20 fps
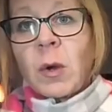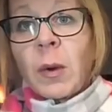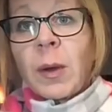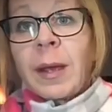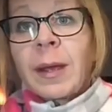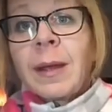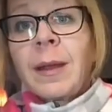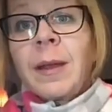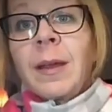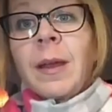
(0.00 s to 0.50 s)

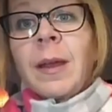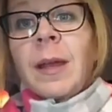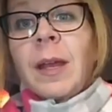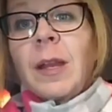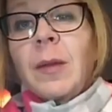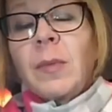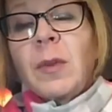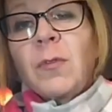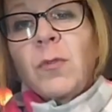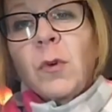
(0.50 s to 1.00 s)
going.
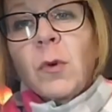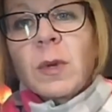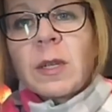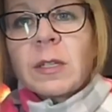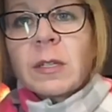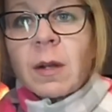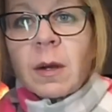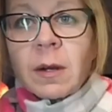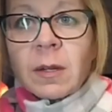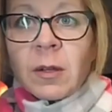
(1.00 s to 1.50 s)
And before we
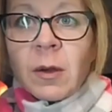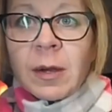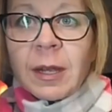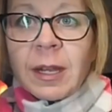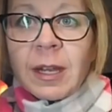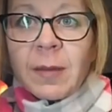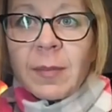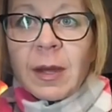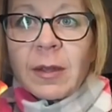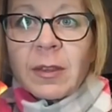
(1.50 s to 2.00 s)
start
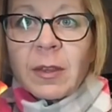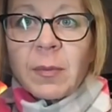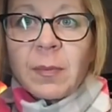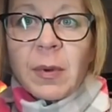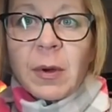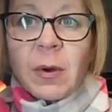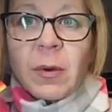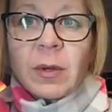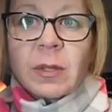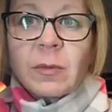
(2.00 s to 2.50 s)
talking about the
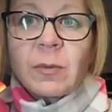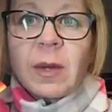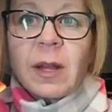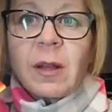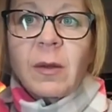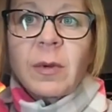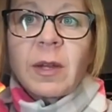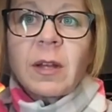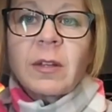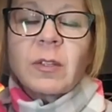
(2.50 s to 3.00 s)
bow as
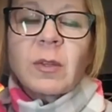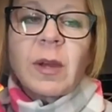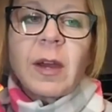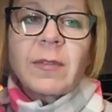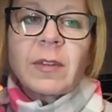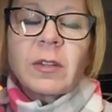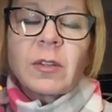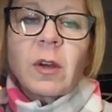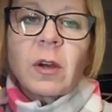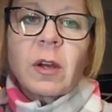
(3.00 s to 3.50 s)
well, we also
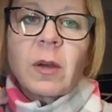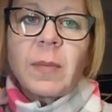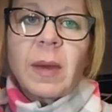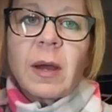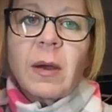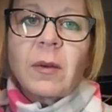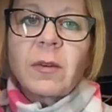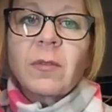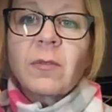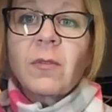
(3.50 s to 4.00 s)
have to talk
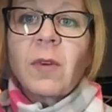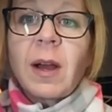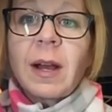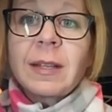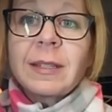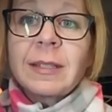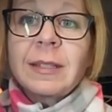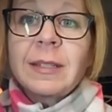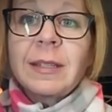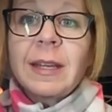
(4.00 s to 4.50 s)
about
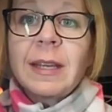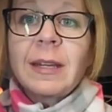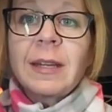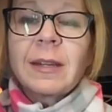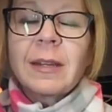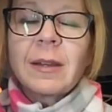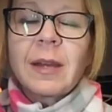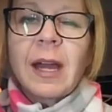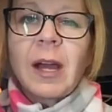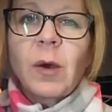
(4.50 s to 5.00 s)
rosin
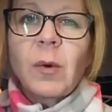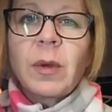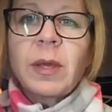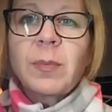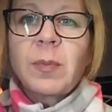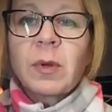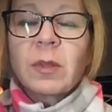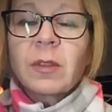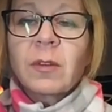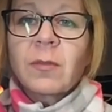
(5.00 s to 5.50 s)
and how we
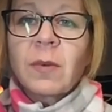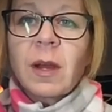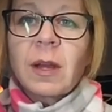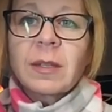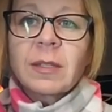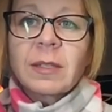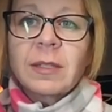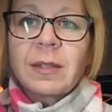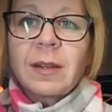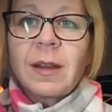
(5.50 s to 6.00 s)
put the
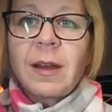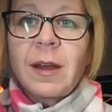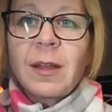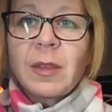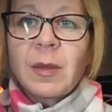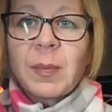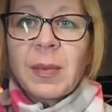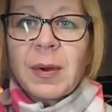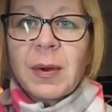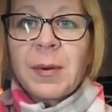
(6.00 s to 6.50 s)
rosin on
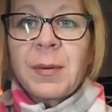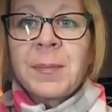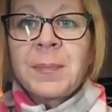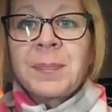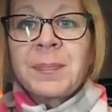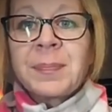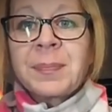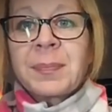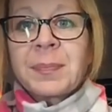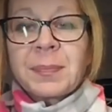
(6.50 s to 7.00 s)
the bow.
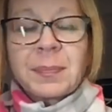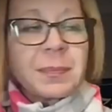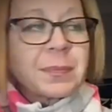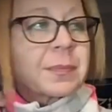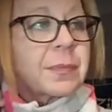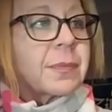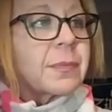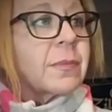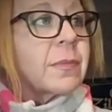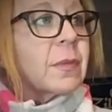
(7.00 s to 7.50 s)

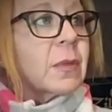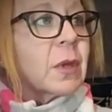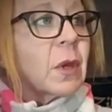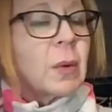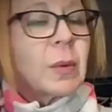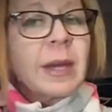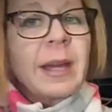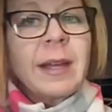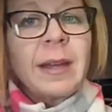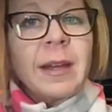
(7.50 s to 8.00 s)

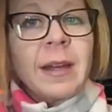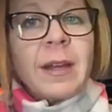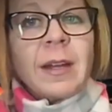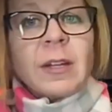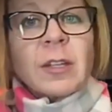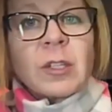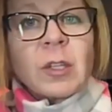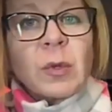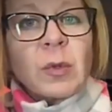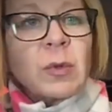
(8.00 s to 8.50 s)
Okay,
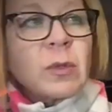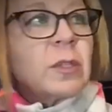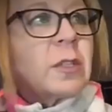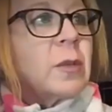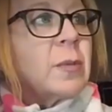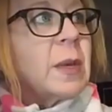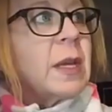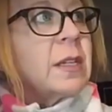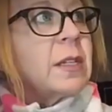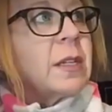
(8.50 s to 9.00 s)
so those are
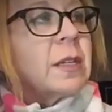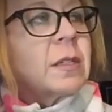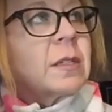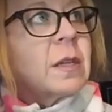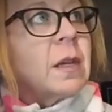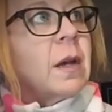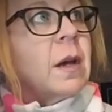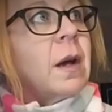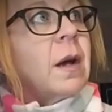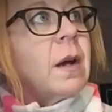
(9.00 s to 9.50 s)
the basics
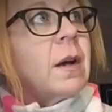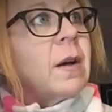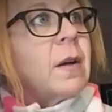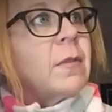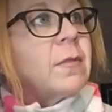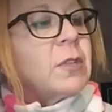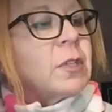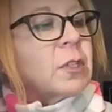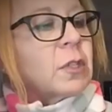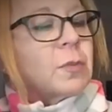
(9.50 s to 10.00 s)

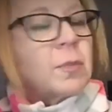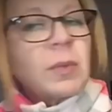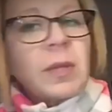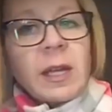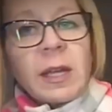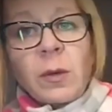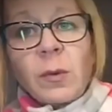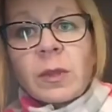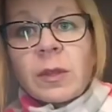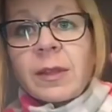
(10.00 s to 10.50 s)
of just
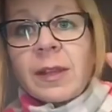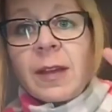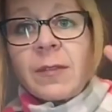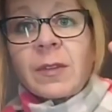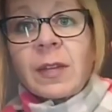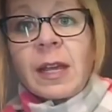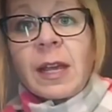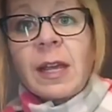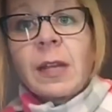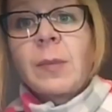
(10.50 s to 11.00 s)
playing with the
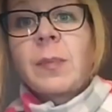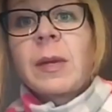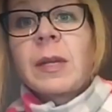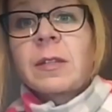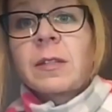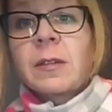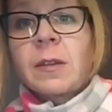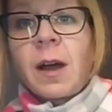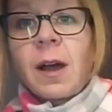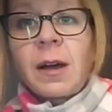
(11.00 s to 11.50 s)
left hand,
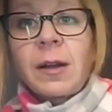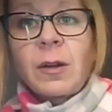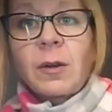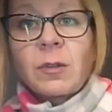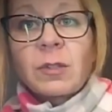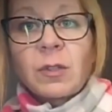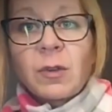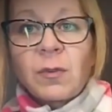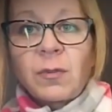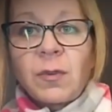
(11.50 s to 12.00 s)
pizzicato
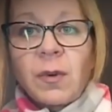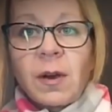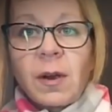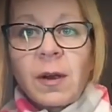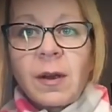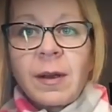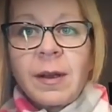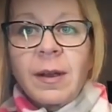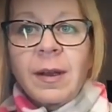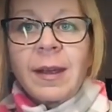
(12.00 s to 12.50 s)
so
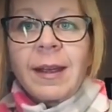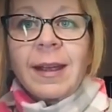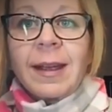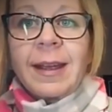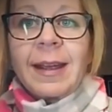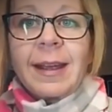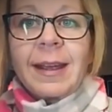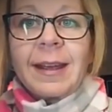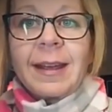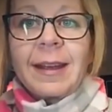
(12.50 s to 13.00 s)
far,
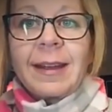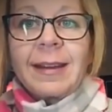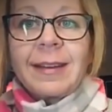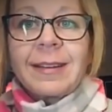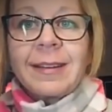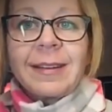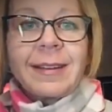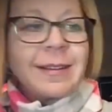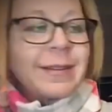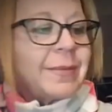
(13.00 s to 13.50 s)
and